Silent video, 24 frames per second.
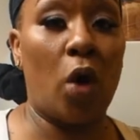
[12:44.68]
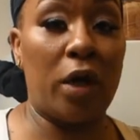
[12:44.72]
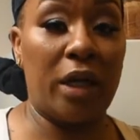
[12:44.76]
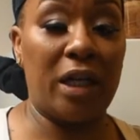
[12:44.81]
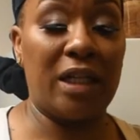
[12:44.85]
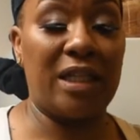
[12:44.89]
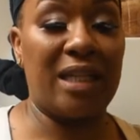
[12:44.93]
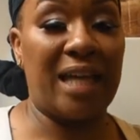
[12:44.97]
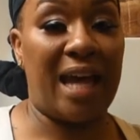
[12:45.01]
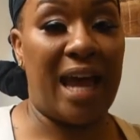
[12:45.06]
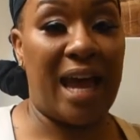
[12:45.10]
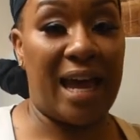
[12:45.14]
want
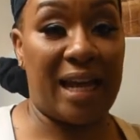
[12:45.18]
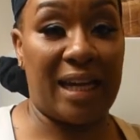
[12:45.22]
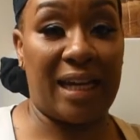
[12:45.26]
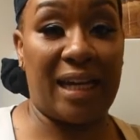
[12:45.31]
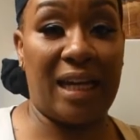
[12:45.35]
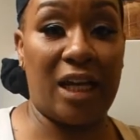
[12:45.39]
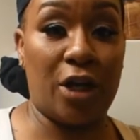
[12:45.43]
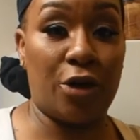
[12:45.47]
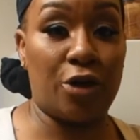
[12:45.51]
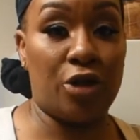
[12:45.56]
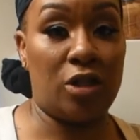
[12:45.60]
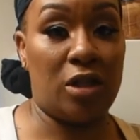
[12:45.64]
it to
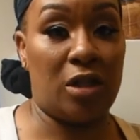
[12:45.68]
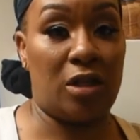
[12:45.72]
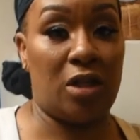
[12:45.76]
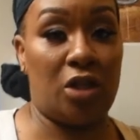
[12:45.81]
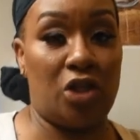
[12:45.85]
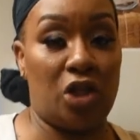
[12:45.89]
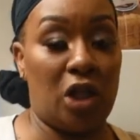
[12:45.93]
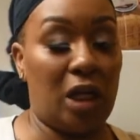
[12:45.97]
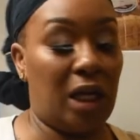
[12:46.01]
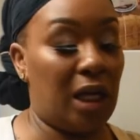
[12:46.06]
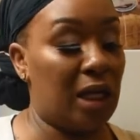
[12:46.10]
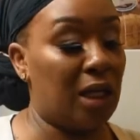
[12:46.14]
adhere to the
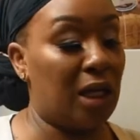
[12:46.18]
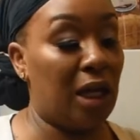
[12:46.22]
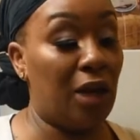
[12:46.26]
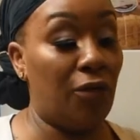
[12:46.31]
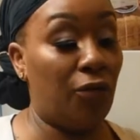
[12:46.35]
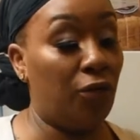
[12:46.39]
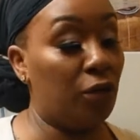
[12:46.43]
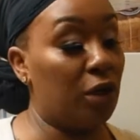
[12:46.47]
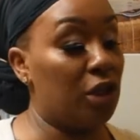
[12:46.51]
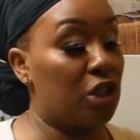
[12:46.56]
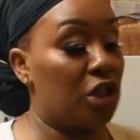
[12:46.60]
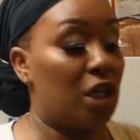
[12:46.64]
chicken.
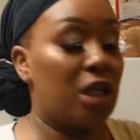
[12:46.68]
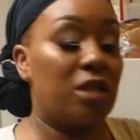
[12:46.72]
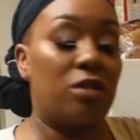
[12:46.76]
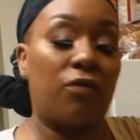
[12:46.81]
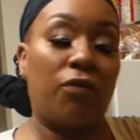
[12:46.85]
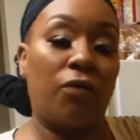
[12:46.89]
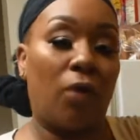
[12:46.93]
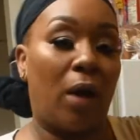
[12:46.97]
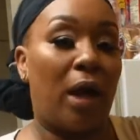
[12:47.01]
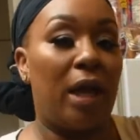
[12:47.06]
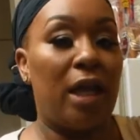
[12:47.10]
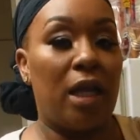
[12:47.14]
If we just
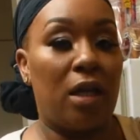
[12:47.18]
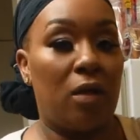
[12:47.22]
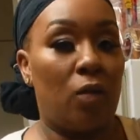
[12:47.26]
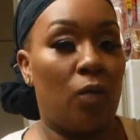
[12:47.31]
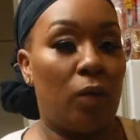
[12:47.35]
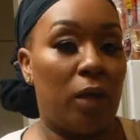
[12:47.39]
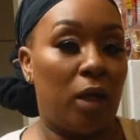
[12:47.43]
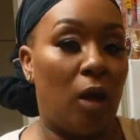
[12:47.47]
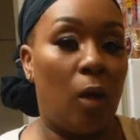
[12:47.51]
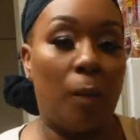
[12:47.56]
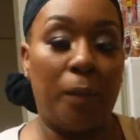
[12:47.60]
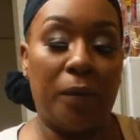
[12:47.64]
fry it
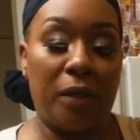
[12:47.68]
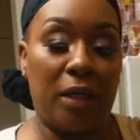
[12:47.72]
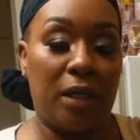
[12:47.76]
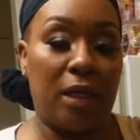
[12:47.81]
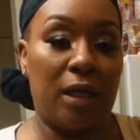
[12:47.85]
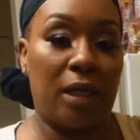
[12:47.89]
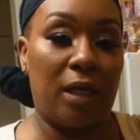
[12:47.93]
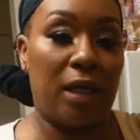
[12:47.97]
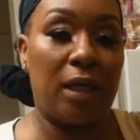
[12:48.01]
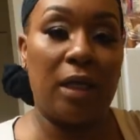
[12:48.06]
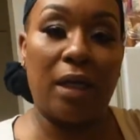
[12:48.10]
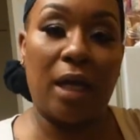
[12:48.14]
and we don't put it
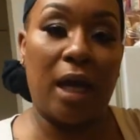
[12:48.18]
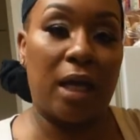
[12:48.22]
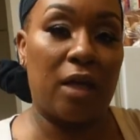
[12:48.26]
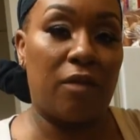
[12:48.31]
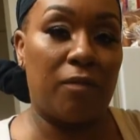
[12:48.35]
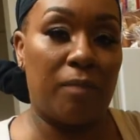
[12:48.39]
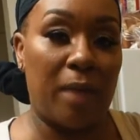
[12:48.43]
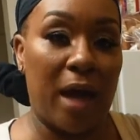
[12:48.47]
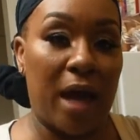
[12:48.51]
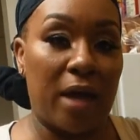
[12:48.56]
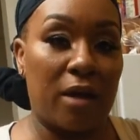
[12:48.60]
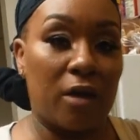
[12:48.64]
in any kind
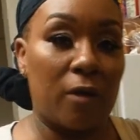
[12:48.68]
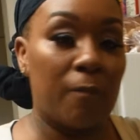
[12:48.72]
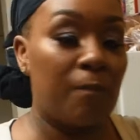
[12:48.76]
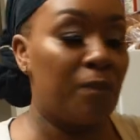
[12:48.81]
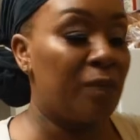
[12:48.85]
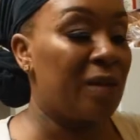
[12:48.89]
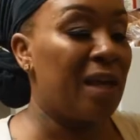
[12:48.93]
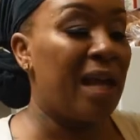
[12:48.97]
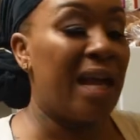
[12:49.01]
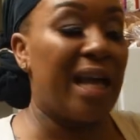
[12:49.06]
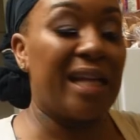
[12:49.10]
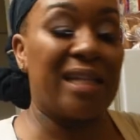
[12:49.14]
of batter,
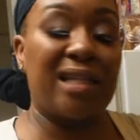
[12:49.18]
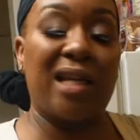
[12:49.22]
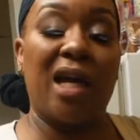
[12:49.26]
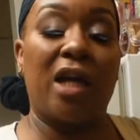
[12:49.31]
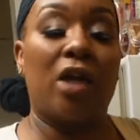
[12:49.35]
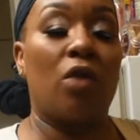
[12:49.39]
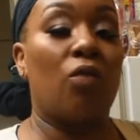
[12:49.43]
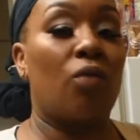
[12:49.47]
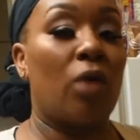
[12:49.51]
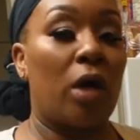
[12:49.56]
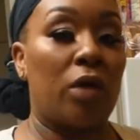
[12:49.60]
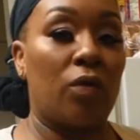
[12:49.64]
it's
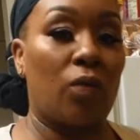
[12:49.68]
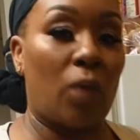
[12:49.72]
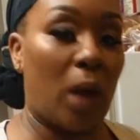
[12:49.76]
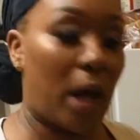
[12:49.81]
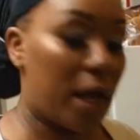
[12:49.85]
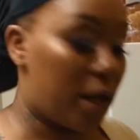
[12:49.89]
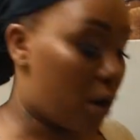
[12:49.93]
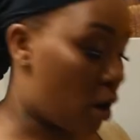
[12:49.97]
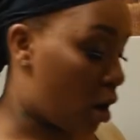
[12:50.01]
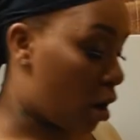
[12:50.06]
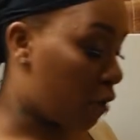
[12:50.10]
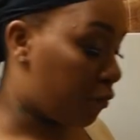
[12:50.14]
gonna run
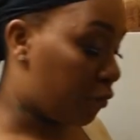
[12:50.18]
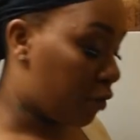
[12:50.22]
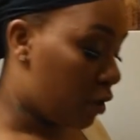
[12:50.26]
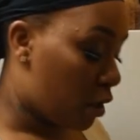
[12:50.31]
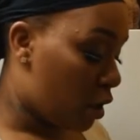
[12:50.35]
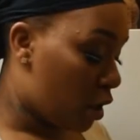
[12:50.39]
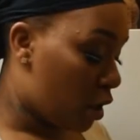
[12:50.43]
right off.